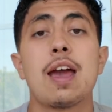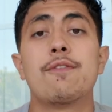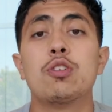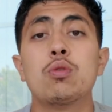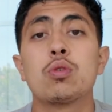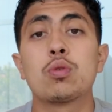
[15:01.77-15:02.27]

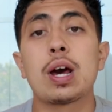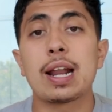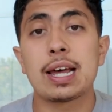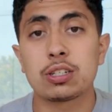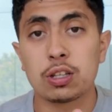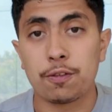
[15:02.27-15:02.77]
If you do not
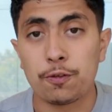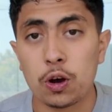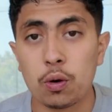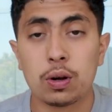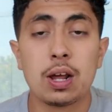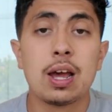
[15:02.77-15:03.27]
answer the
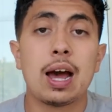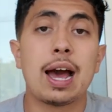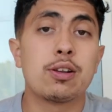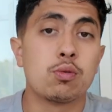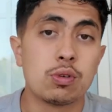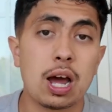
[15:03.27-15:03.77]
phone,
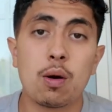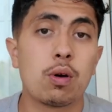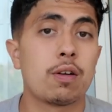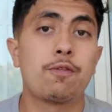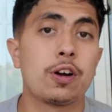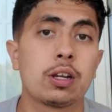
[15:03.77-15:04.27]
I do not
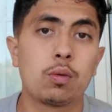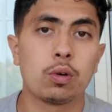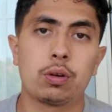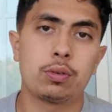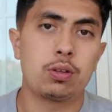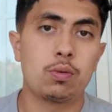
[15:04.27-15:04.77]
want to fucking
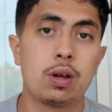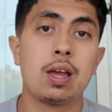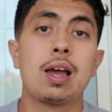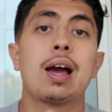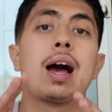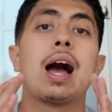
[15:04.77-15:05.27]
work with you.
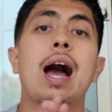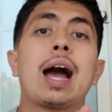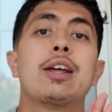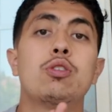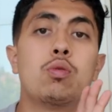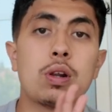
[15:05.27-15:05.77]

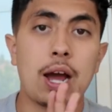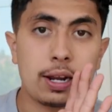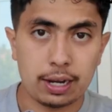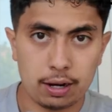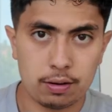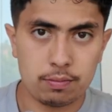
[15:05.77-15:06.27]
I do
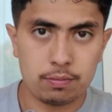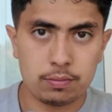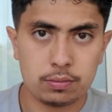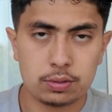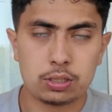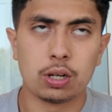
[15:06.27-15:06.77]
not care.
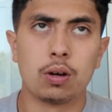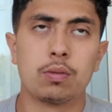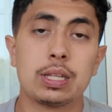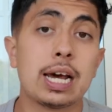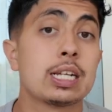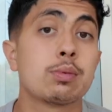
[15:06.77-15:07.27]

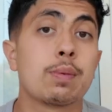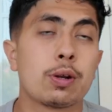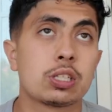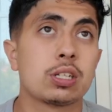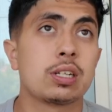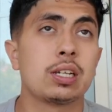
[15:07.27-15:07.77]
So that is me
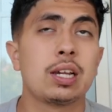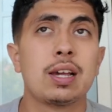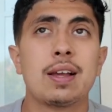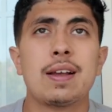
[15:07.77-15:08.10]
personally.